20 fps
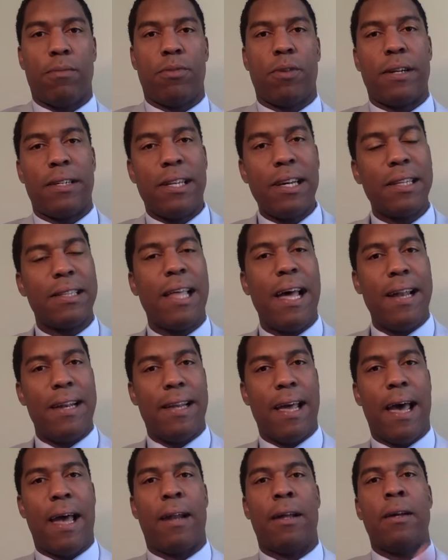So I took that
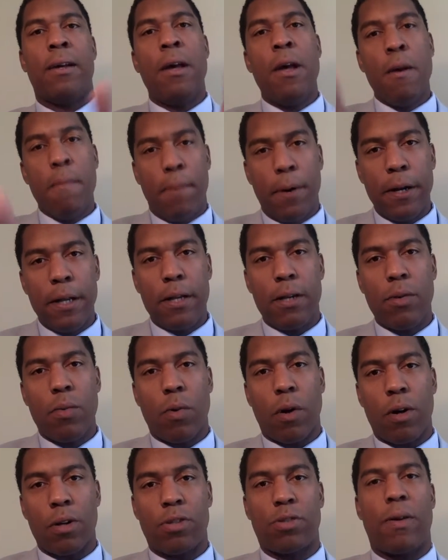data, put it in the
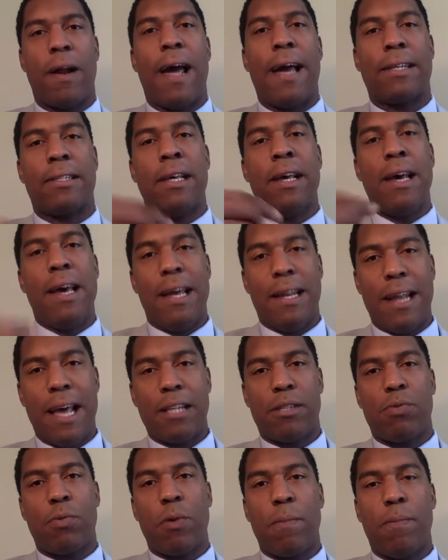word tracks, and
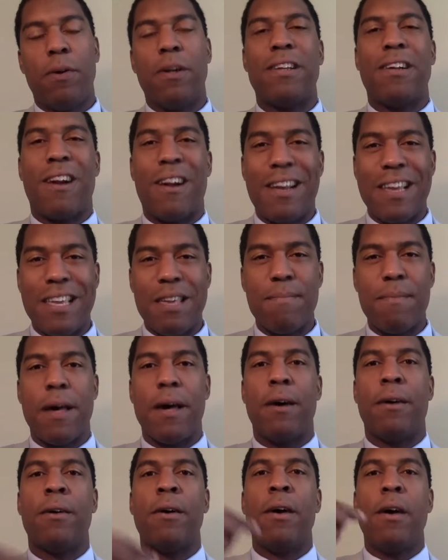that's what we put in our
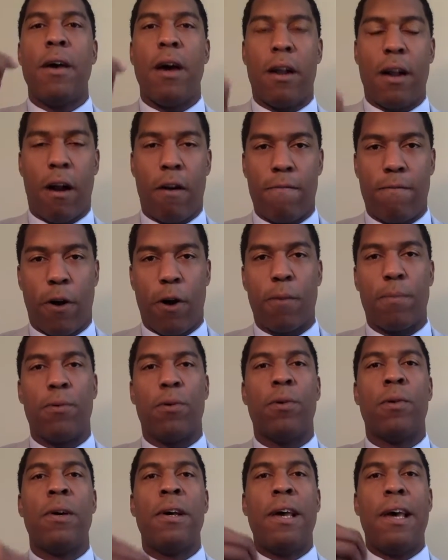email and our
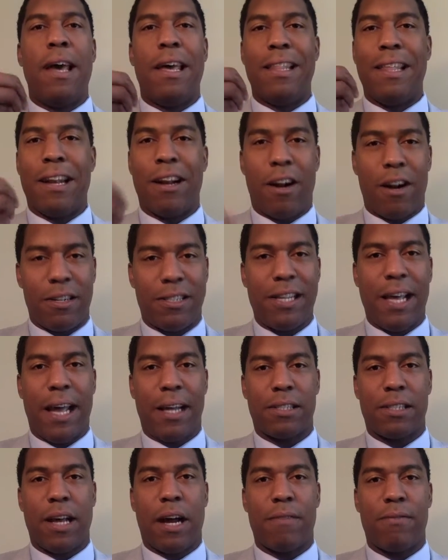verbal and in our
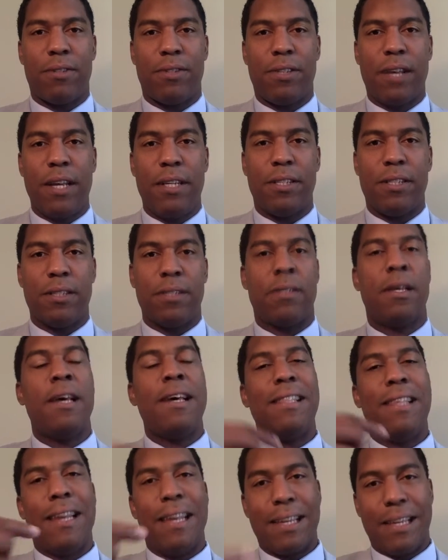text conversations.
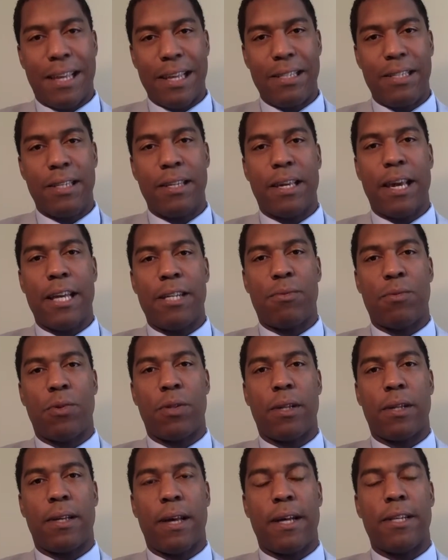Then it gets engagement
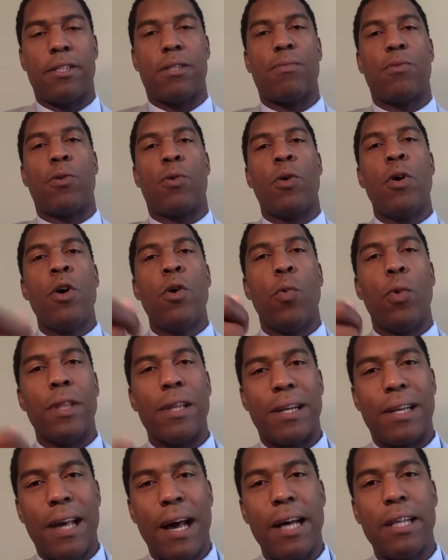with the customer, where
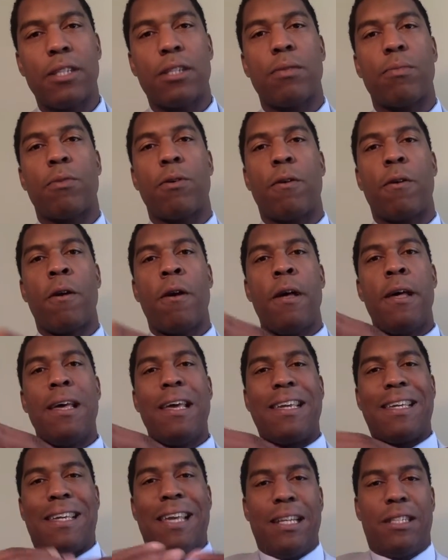the customer
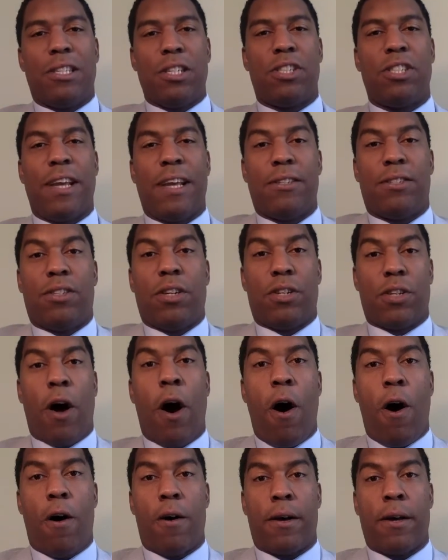gets a chance to
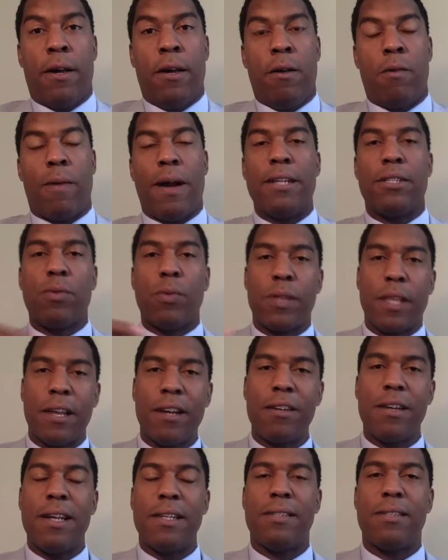talk, right? So with the
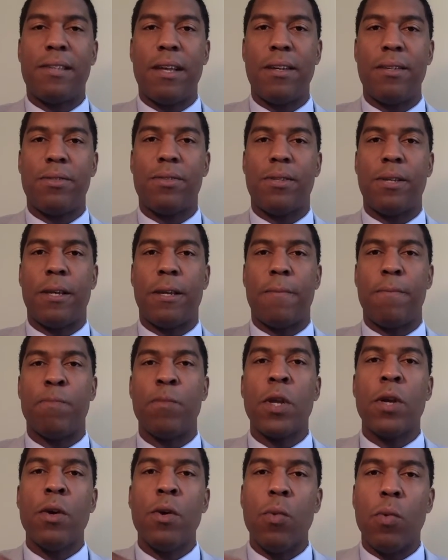internet sales team,
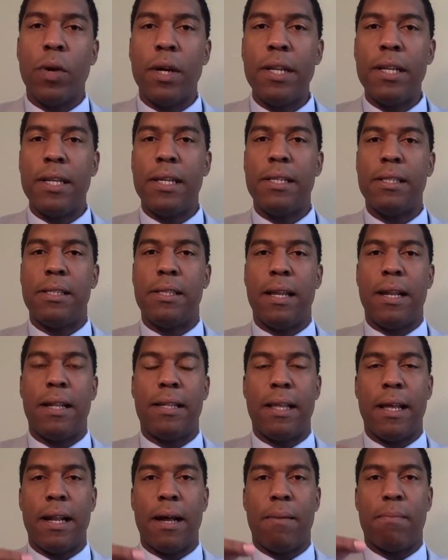what it is
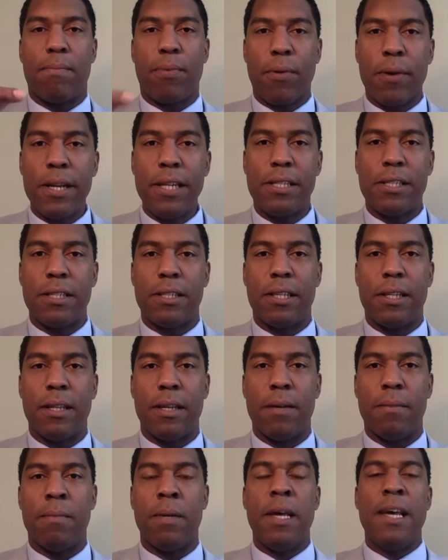that I'm preaching to
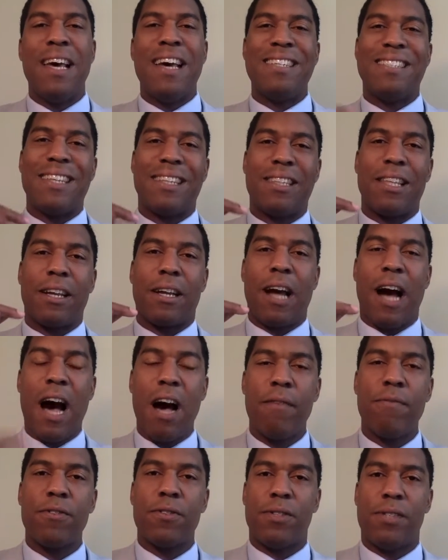them is that the
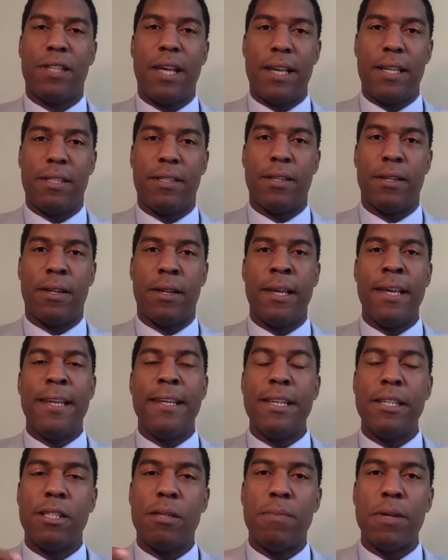conversation
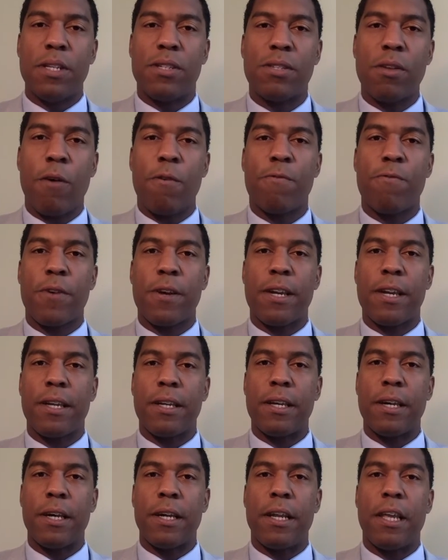needs to be so
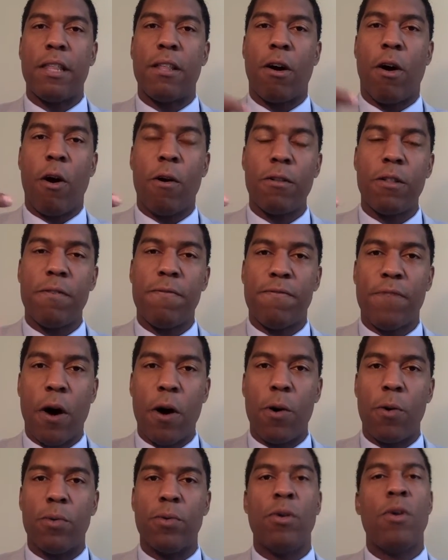freaking good, either on the
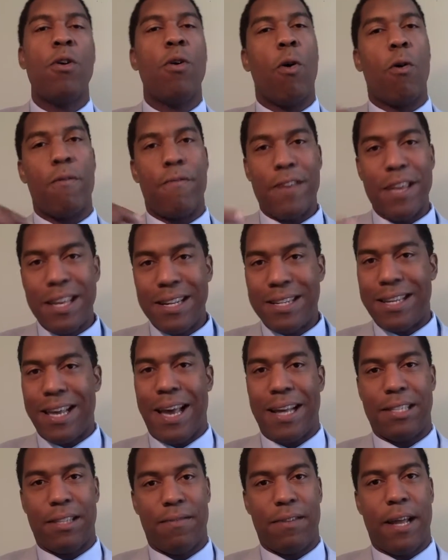phone or via
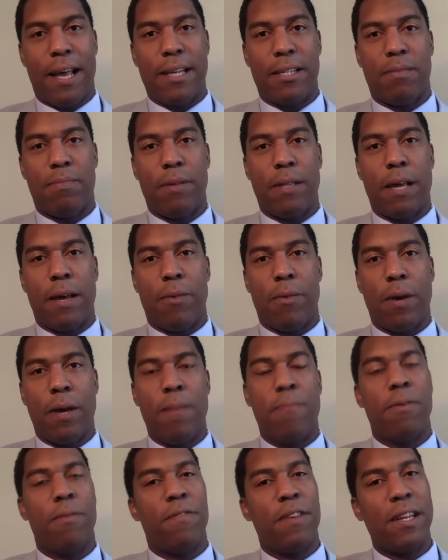text if it has to be that way.
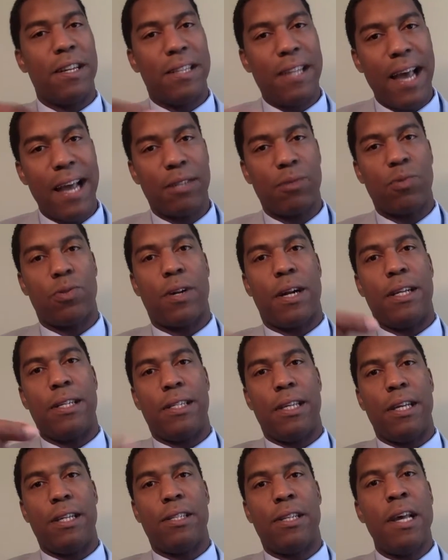But via text, we try to
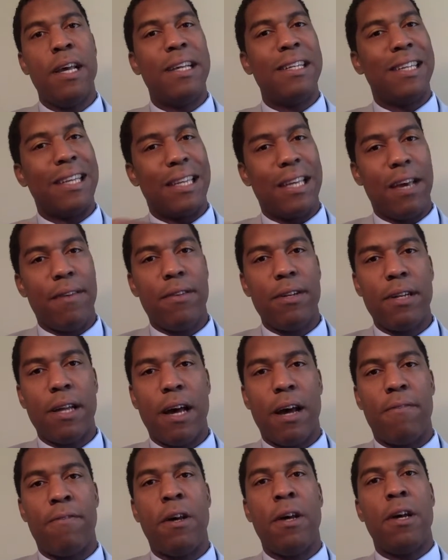teach to give
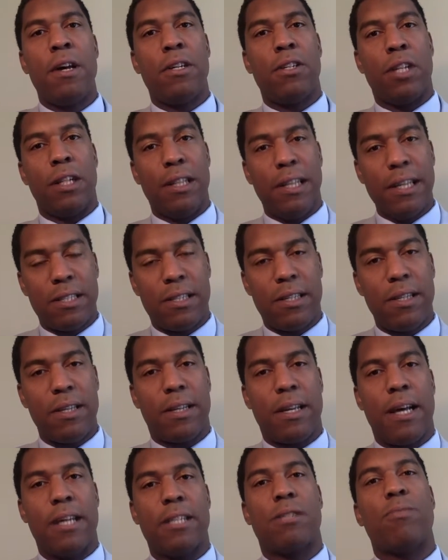enough to listen to
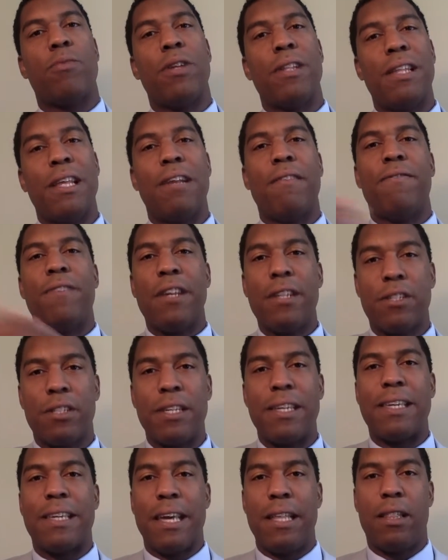the customer and then
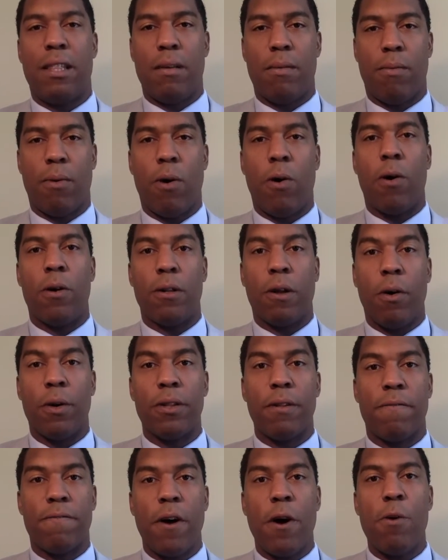eventually get them
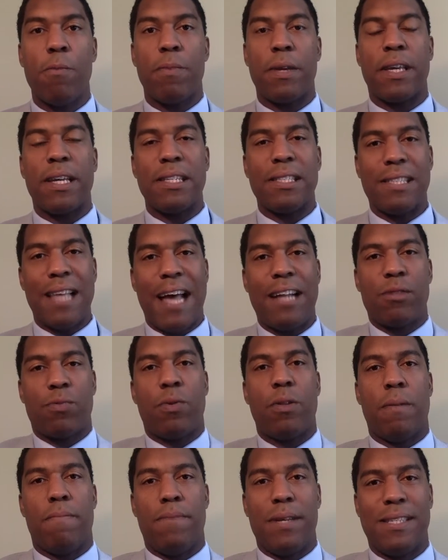on the phone, because that's
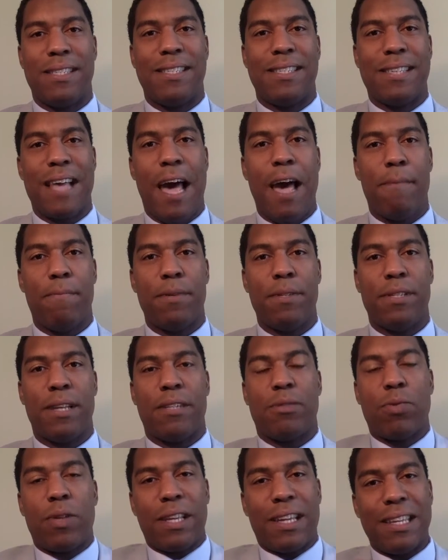where the business happens.
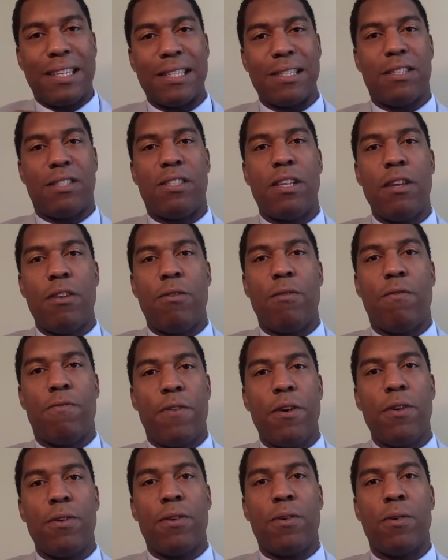That's where they get to see you,
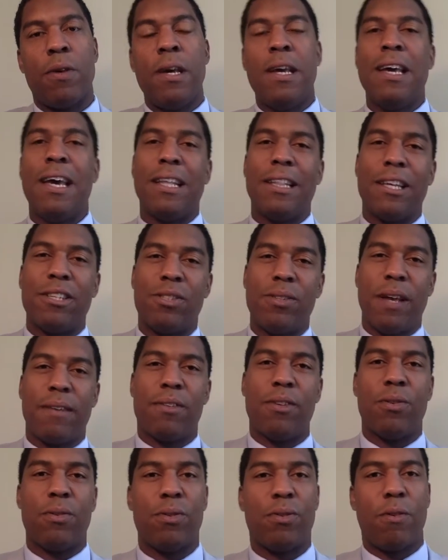feel you, unless you
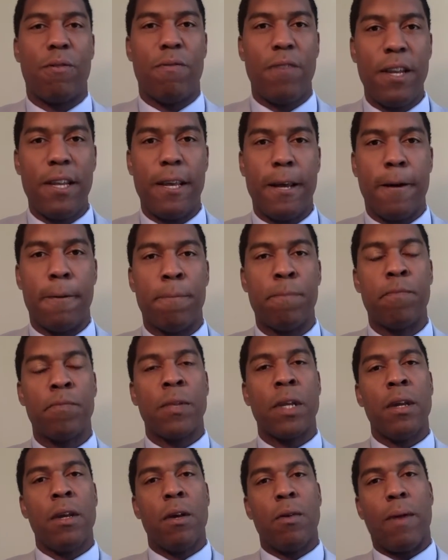have to do it through video,
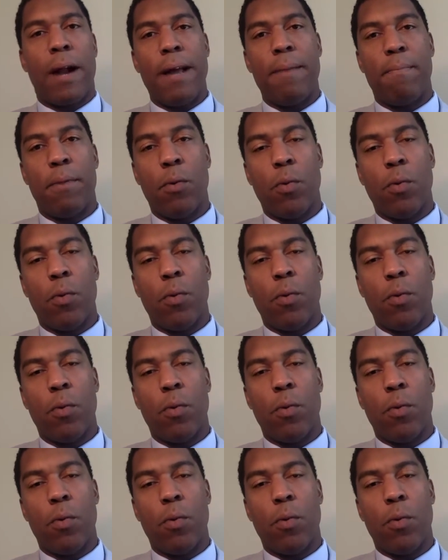right?